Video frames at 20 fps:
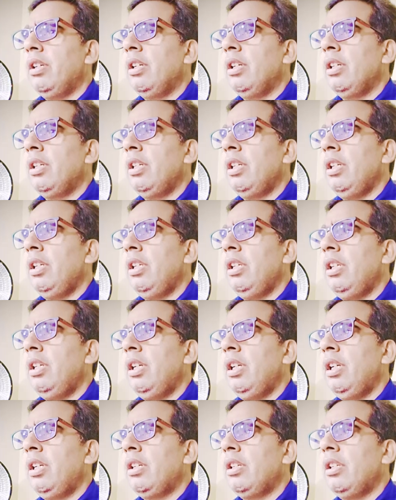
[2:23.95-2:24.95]
again
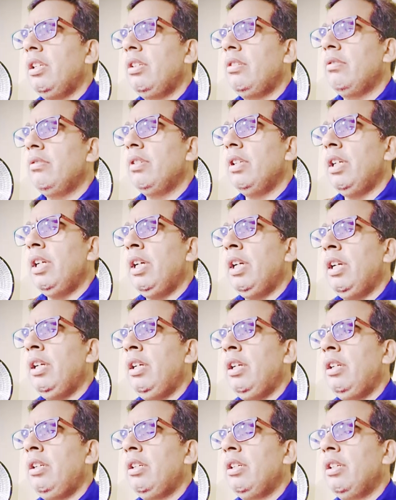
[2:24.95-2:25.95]
and click on
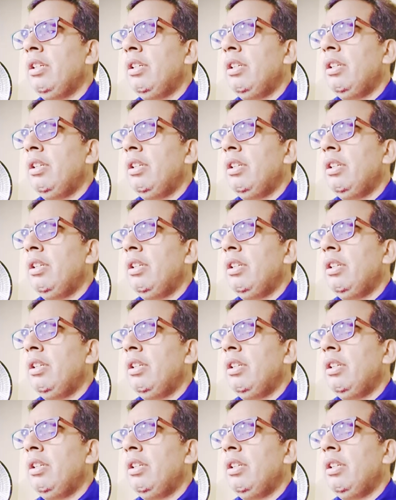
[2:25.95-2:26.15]
edit,